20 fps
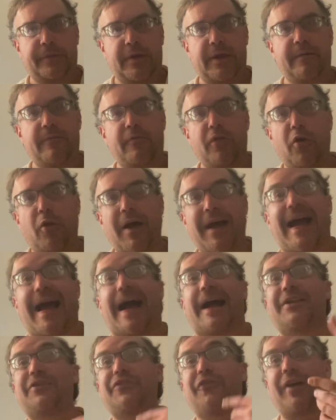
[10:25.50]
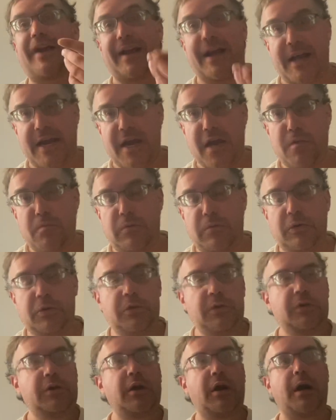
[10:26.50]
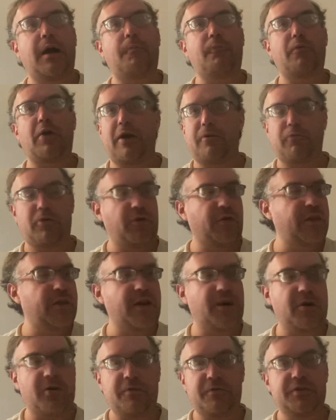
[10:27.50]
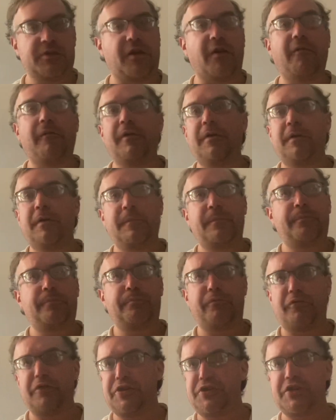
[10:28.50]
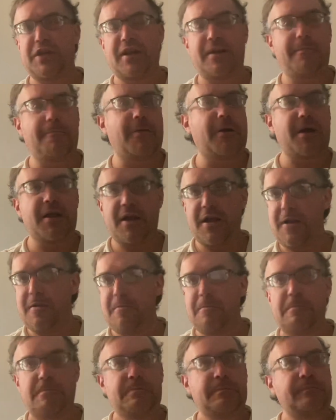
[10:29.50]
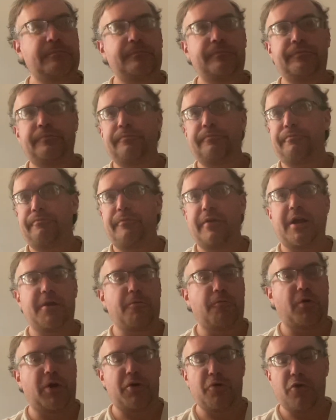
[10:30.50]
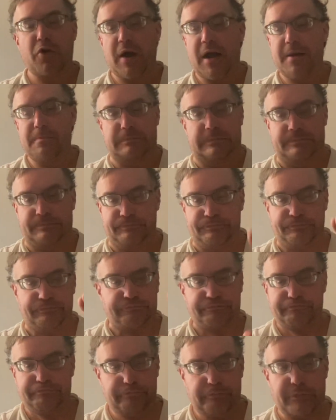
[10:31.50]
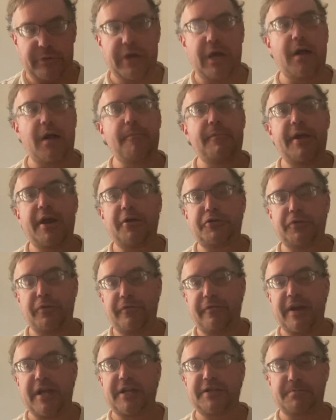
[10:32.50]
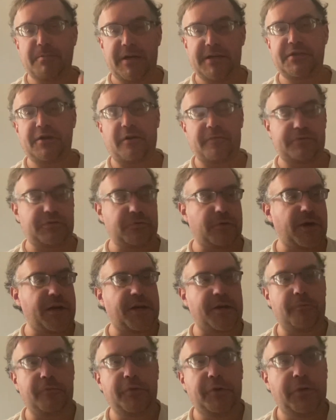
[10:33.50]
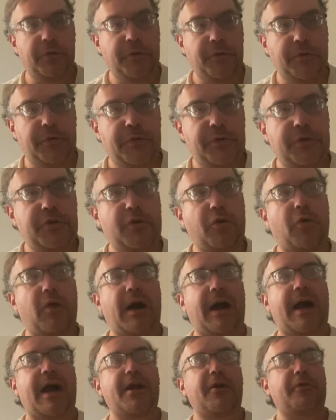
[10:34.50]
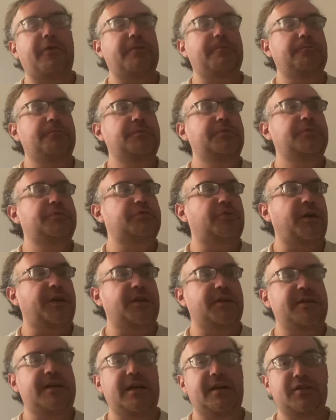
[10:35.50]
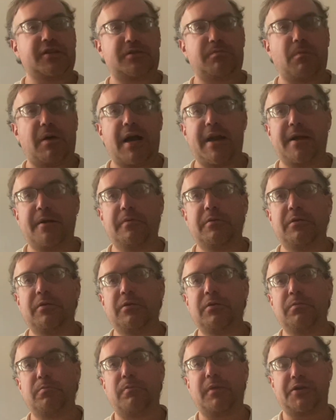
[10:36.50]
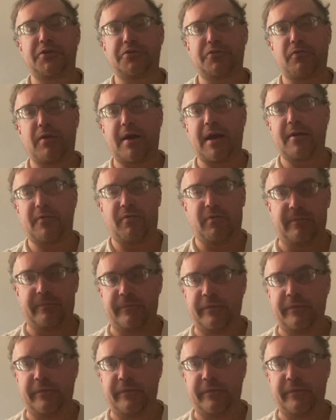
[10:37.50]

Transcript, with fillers: even though I act like I am. I'm not really there to please anybody and whatnot. I'm there to advance myself so I can go higher and so I can test my my strength